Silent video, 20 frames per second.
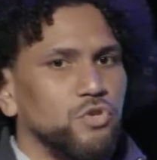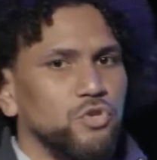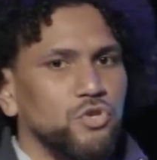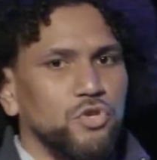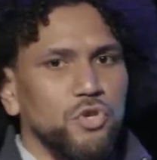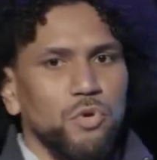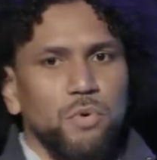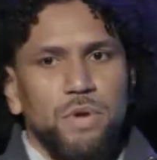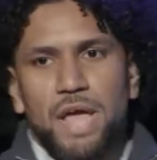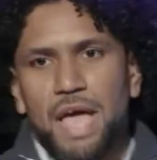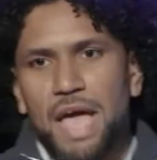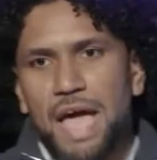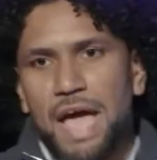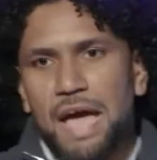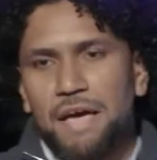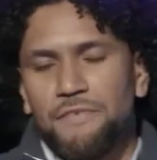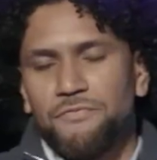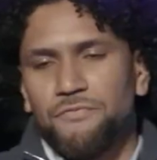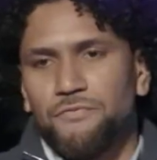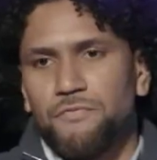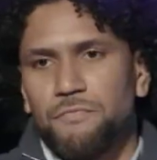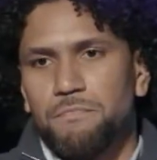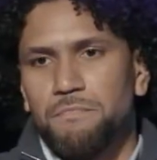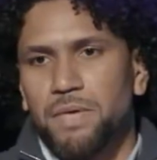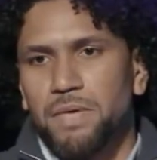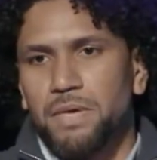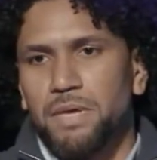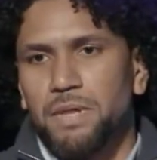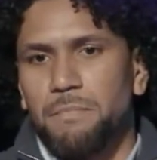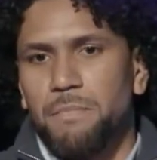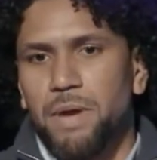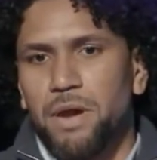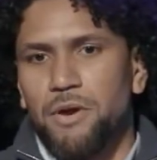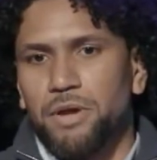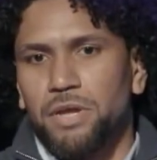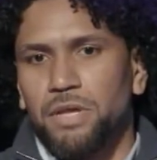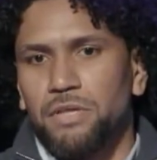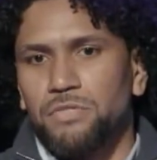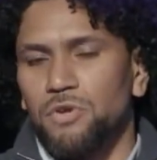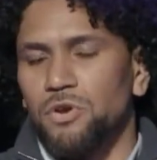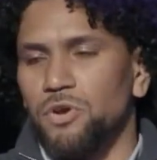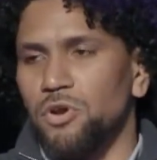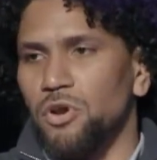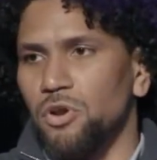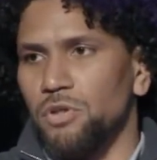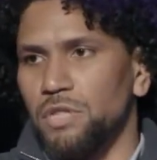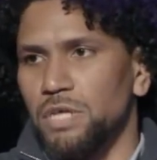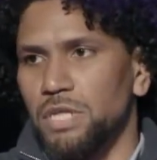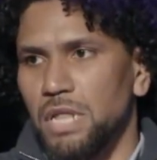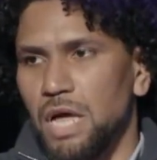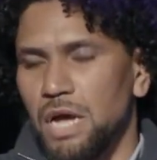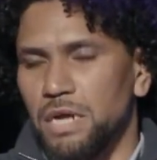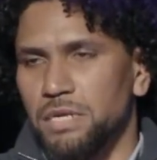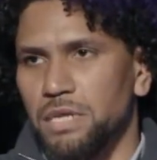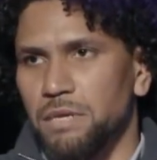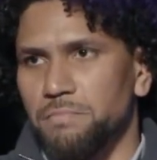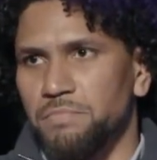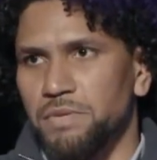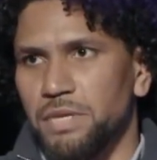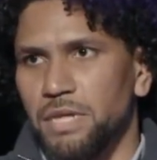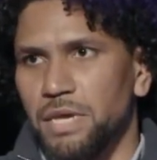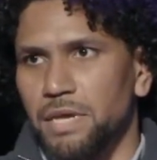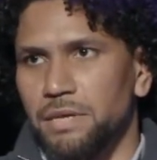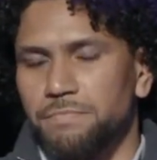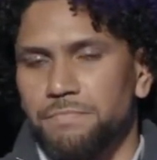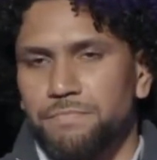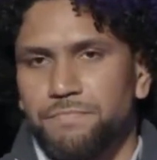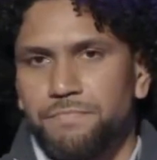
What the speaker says: 2.5 million Americans are currently locked up today.